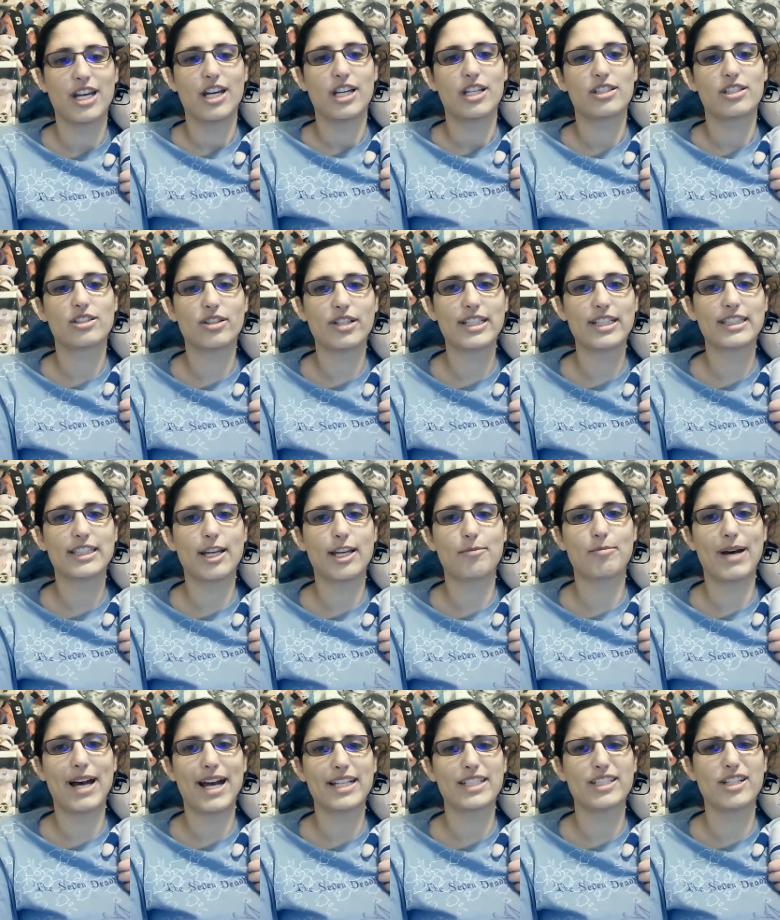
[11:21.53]
Sorry,
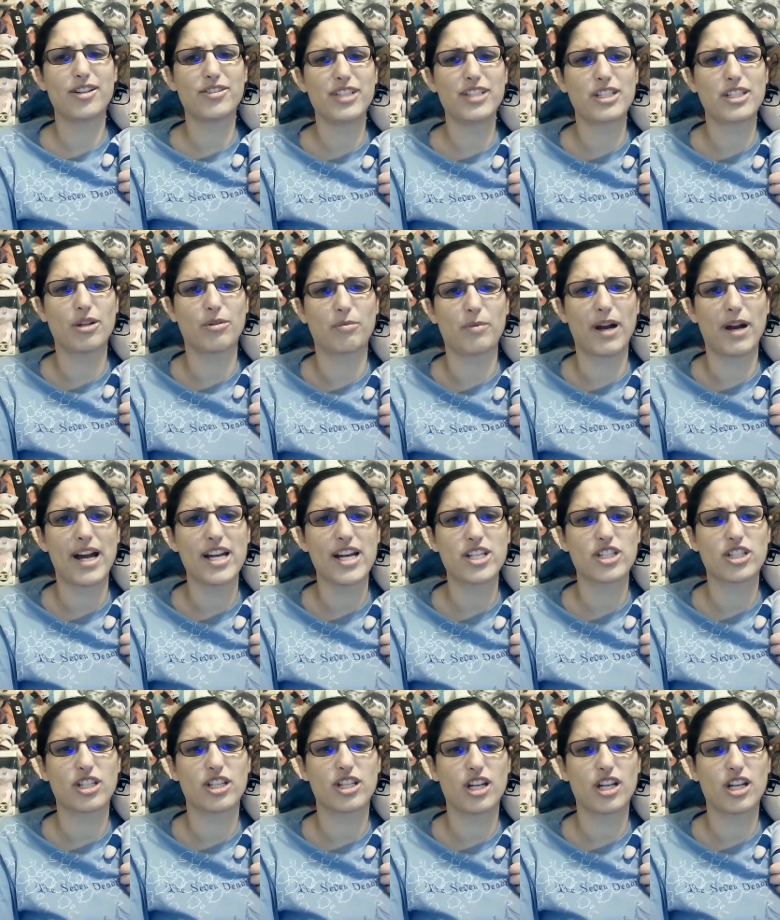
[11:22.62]
senpai, no need to rush.